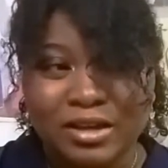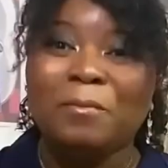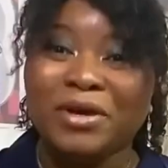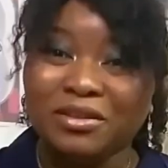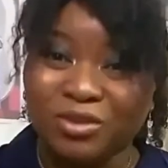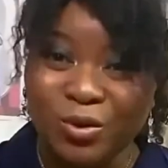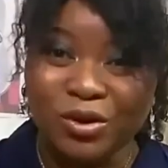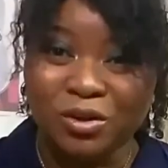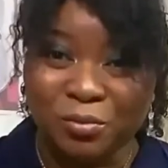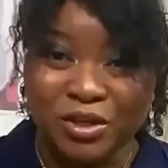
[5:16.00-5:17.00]
but it's going
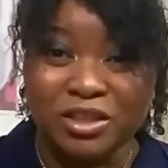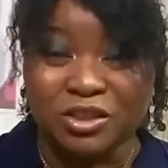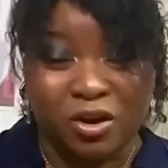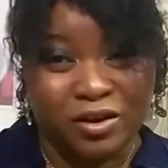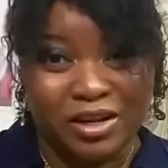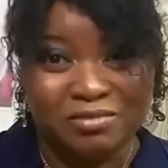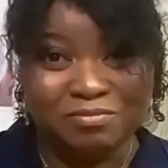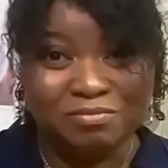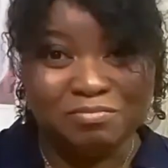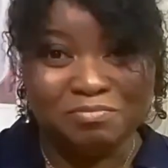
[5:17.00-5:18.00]
to be a journey.
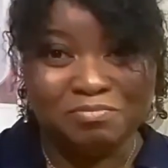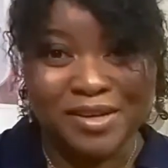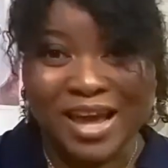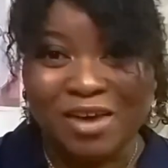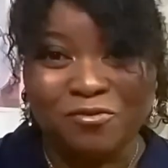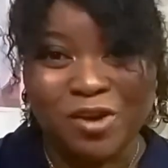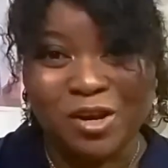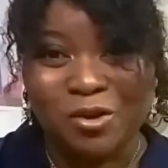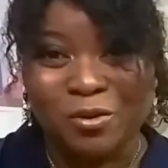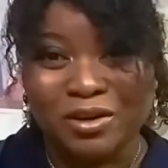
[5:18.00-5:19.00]
Have fun
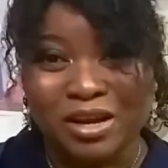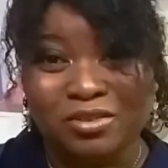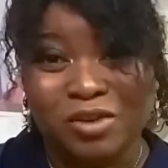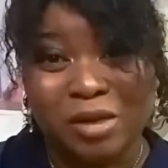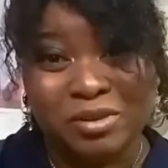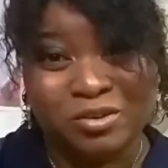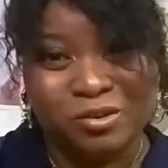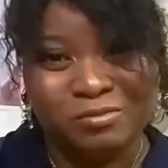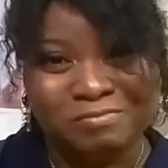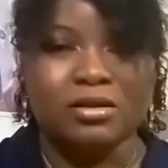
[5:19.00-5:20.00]
going down the rabbit
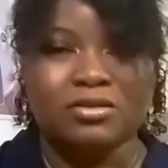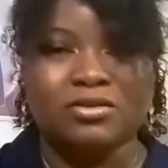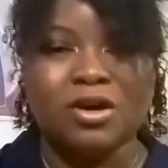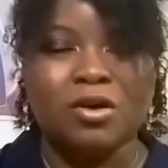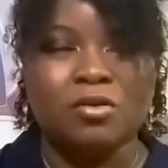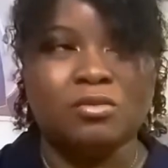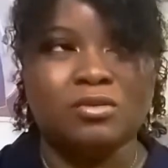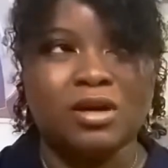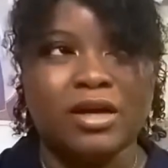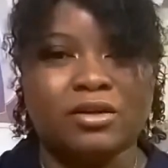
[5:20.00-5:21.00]
hole. So,
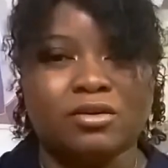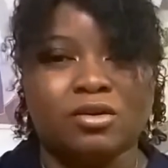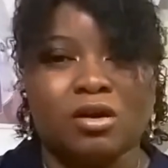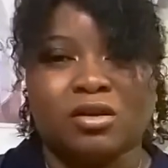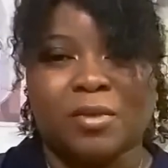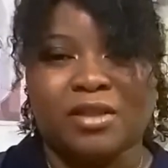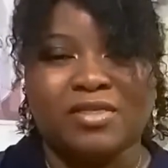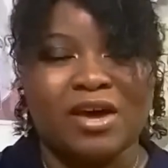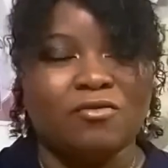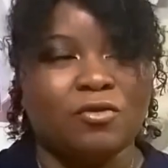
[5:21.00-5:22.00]
I talked about
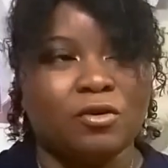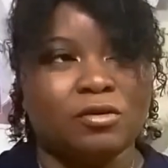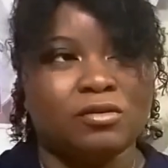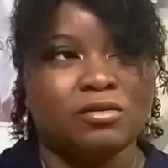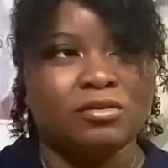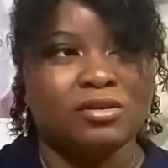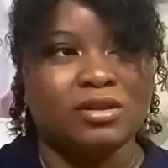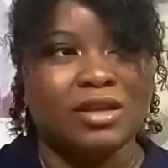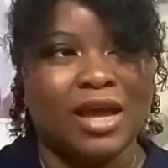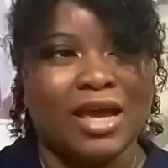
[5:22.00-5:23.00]
that for
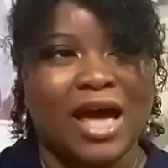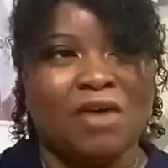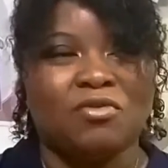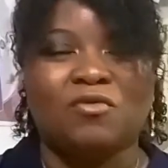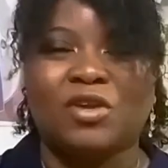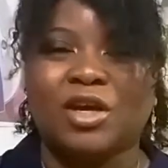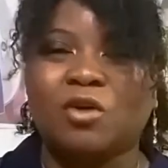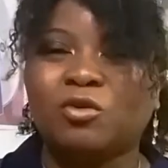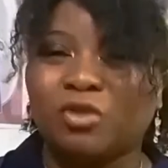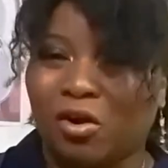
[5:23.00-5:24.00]
like half the video,
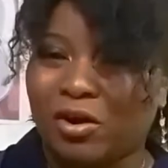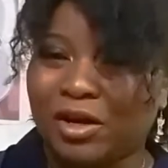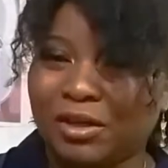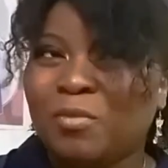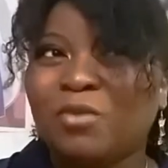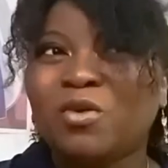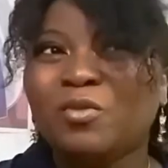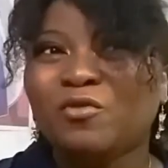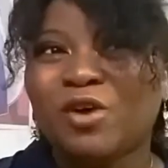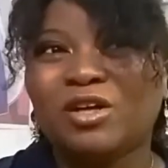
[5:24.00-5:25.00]
sorry. But we'll
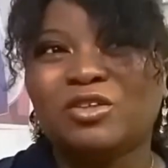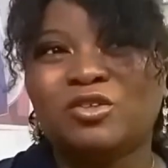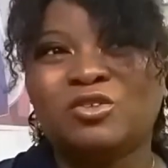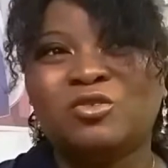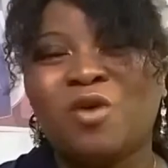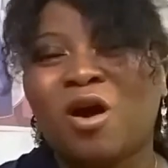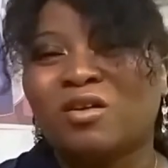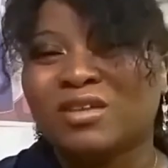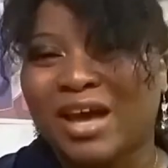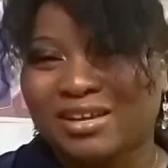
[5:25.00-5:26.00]
move on to our
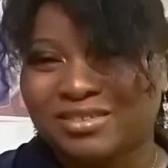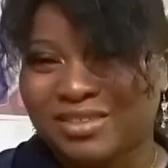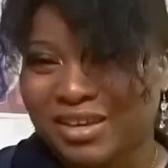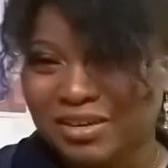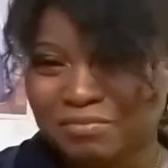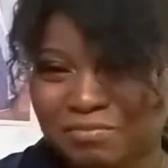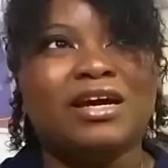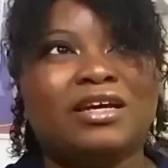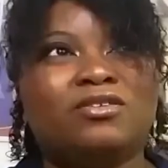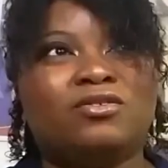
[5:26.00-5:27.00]
last thing.
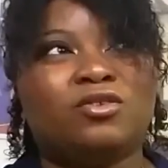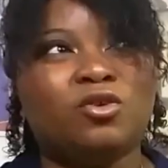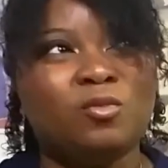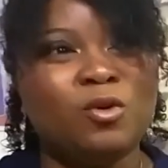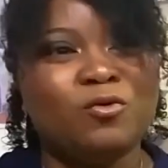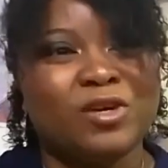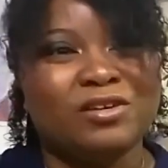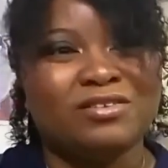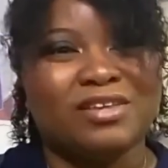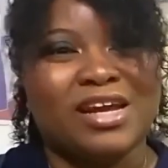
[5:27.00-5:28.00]
It's two
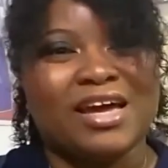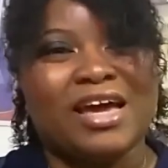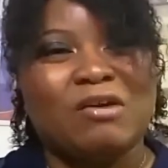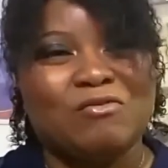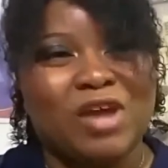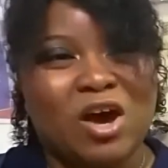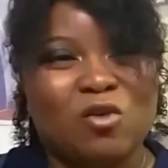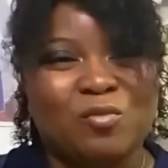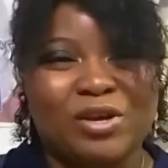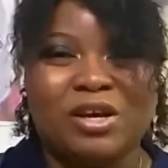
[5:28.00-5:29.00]
movies that I have now
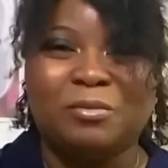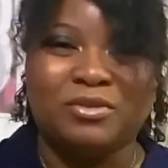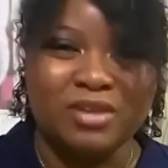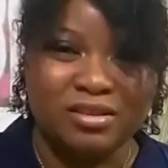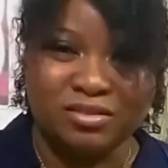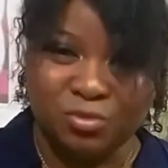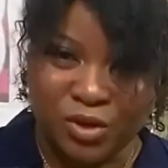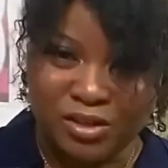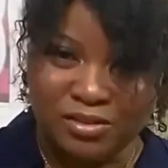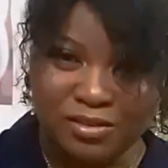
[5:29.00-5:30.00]
been obsessed
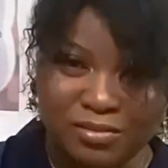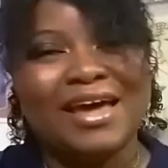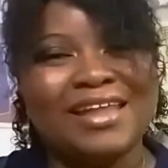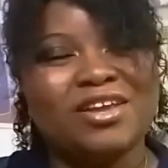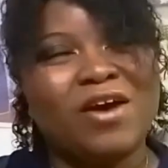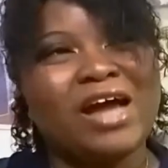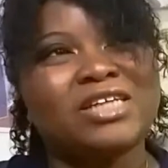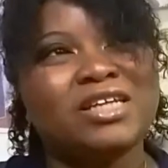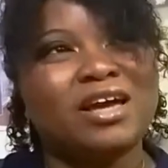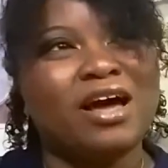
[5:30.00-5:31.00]
with. And they're
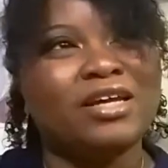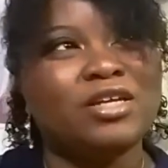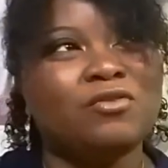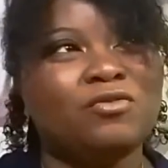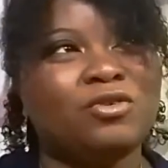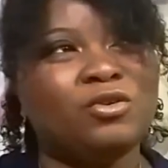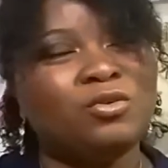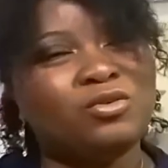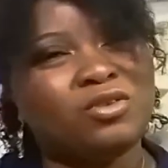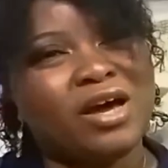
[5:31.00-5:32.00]
actually kind of two
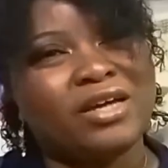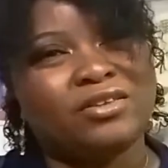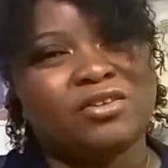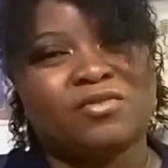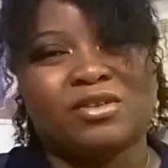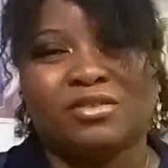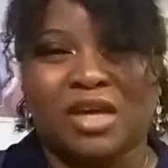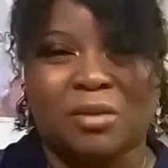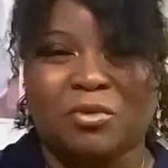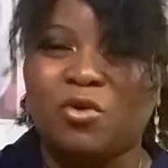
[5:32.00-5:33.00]
sides of the
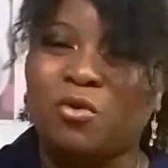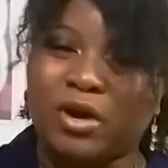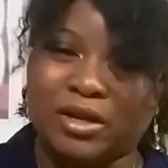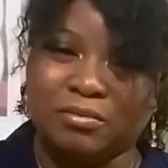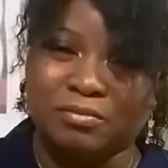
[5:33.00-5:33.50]
same coin.